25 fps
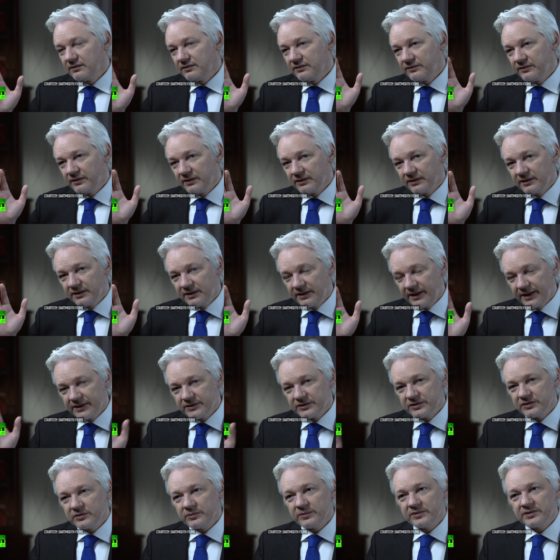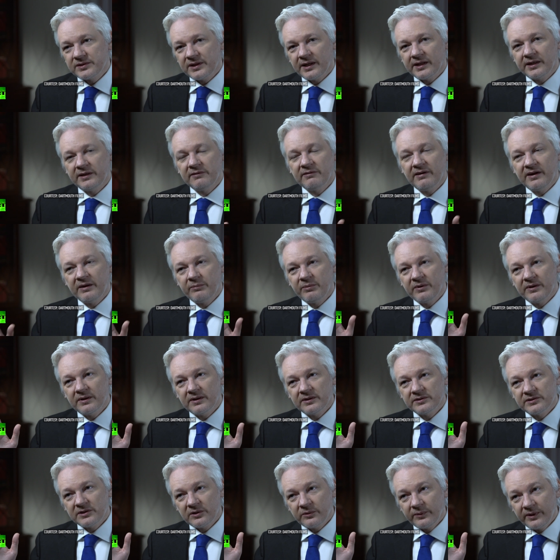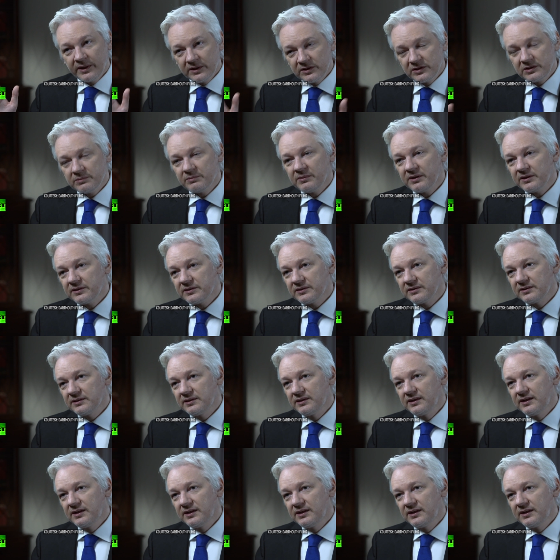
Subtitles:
The connections with Saudi Arabia are so intimate.